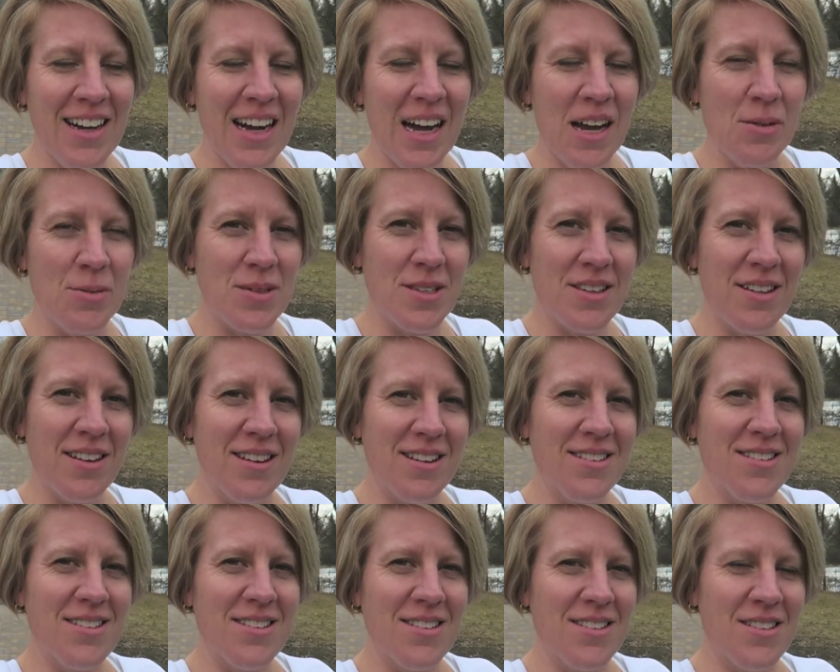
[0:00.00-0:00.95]
I was
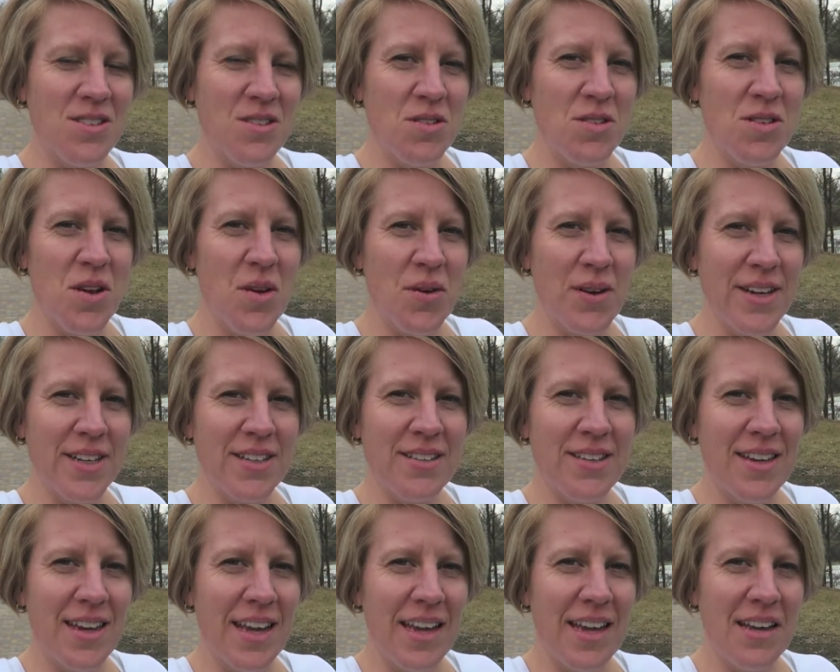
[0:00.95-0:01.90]
gonna just do yoga
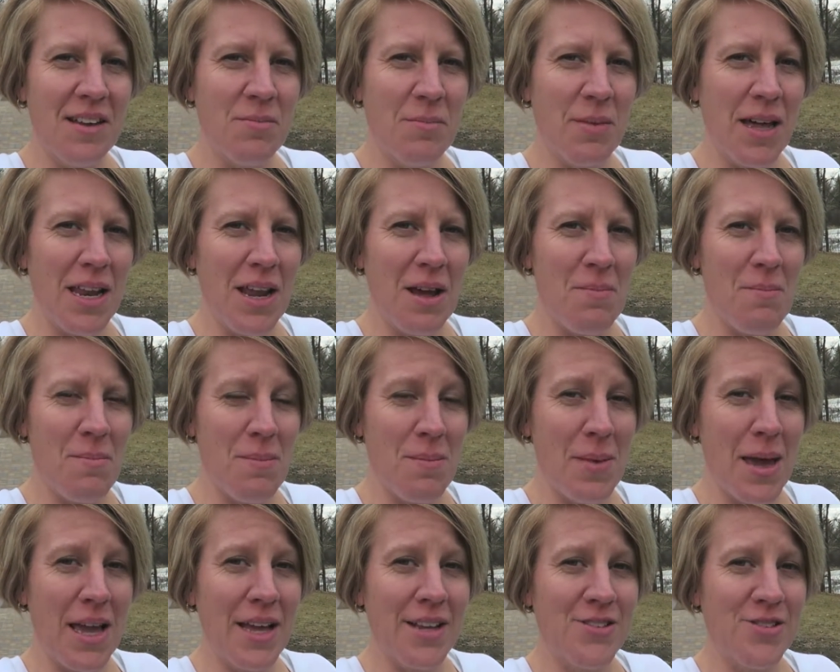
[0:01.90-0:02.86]
tonight, but I
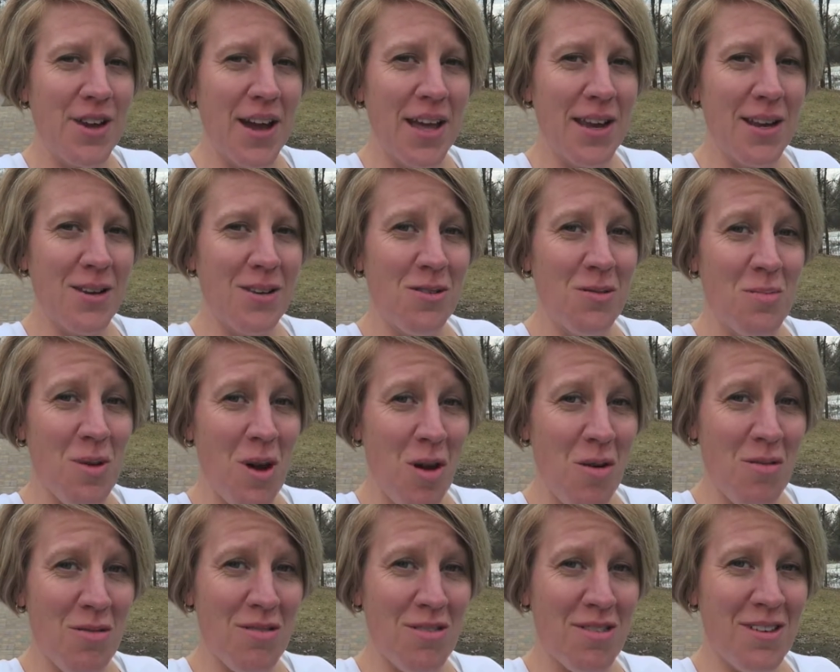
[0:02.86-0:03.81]
may try to do
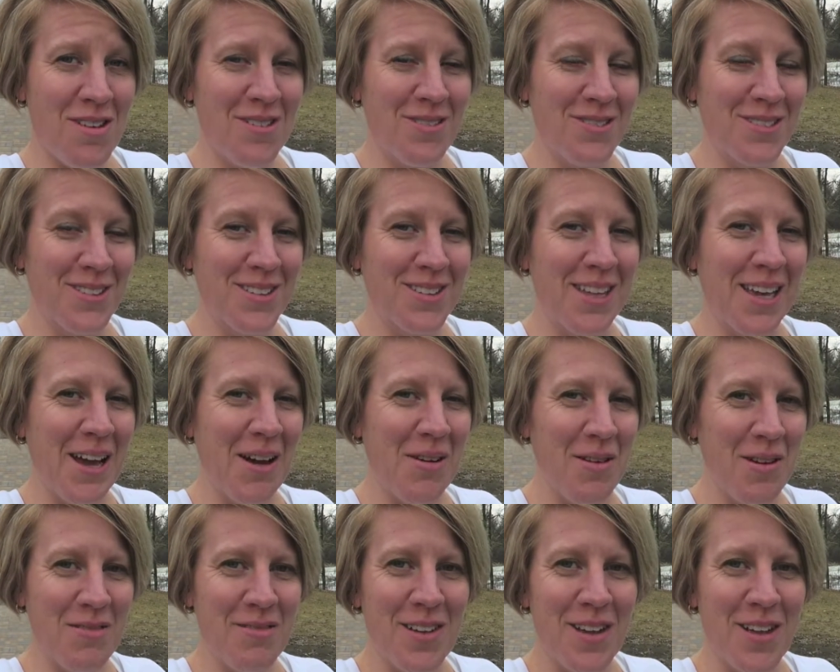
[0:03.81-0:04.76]
both. We'll see how
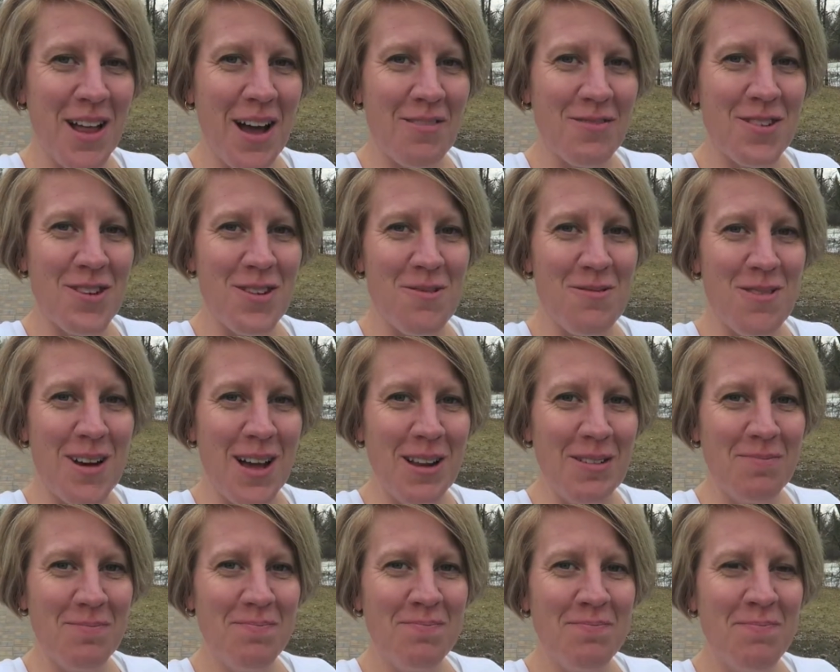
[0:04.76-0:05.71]
I feel after the
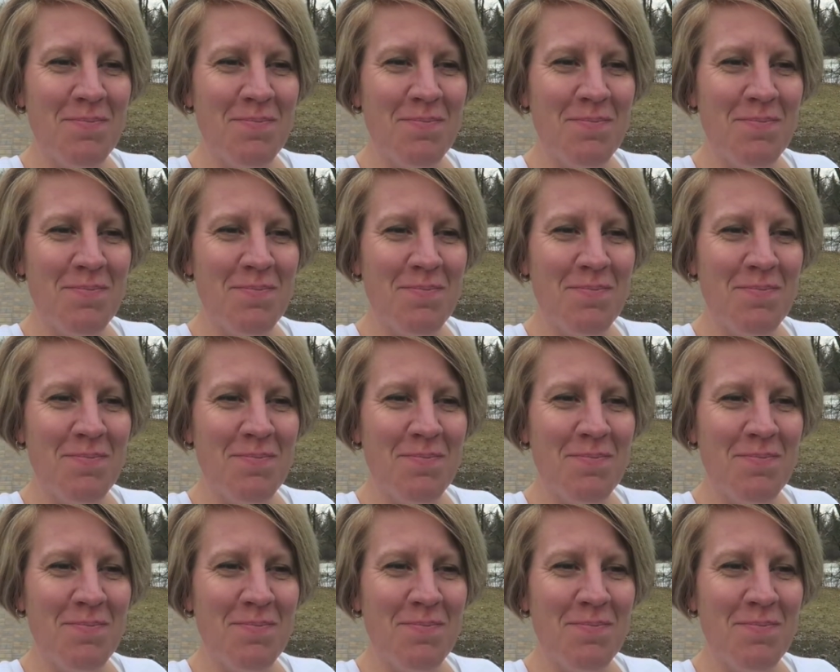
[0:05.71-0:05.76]
run.